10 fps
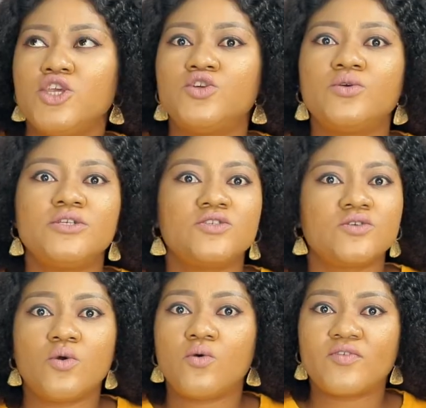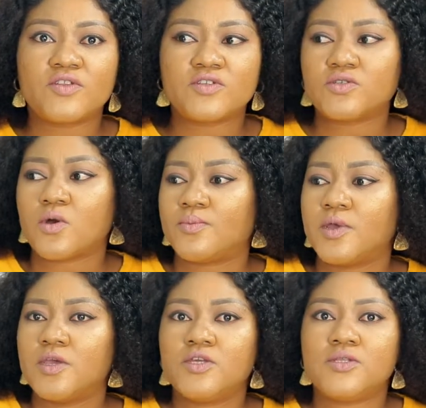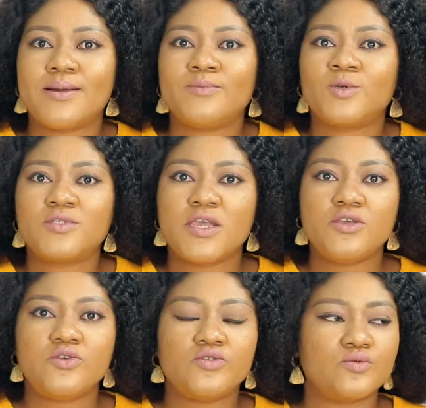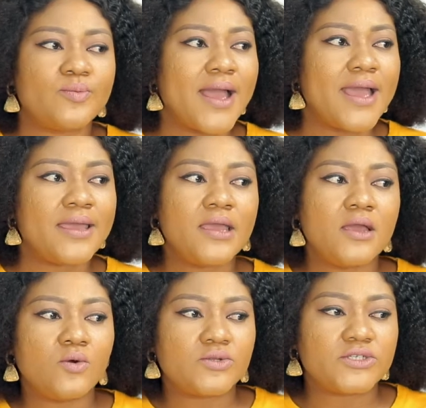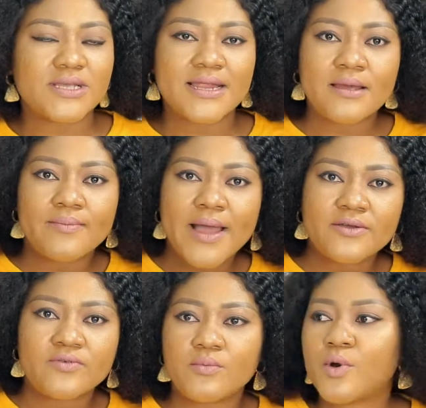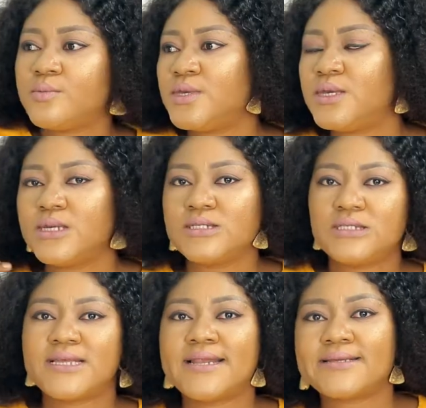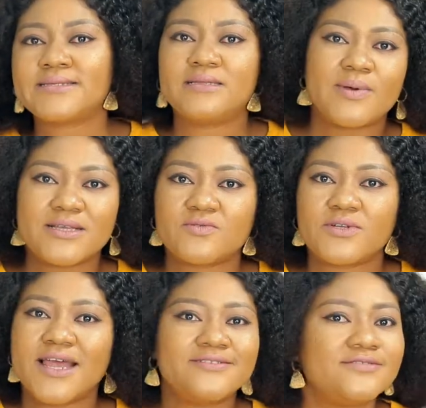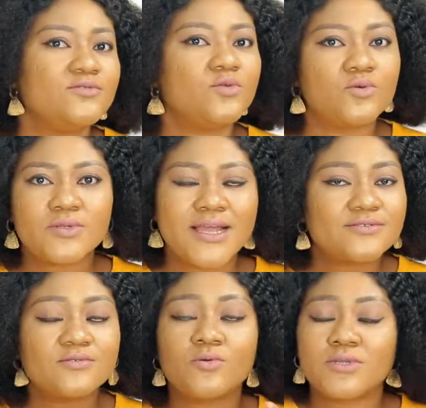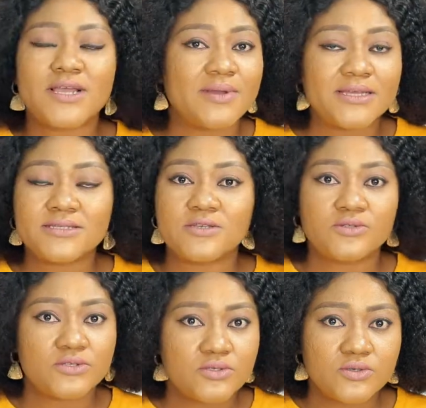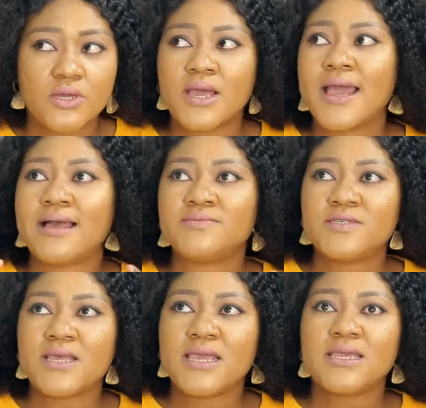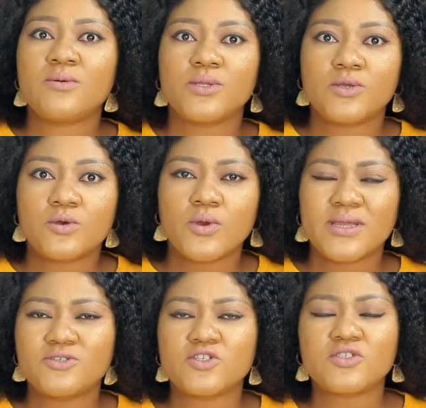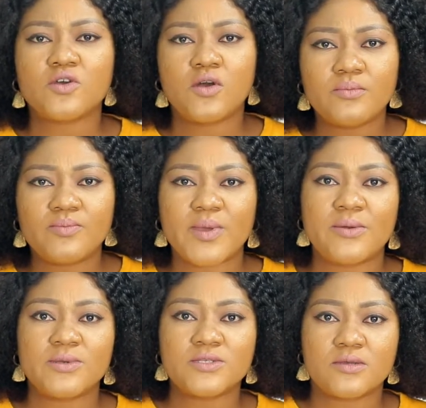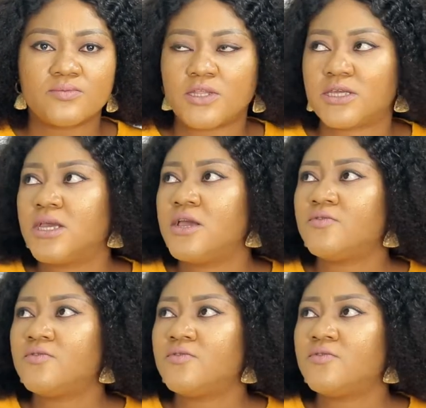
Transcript: You don't need to go over the top. I'm not saying you should buy a designer bag for mommy, designer slippers for daddy. No, that's not what I'm asking you to do. I'm saying when you're going, just come bearing something.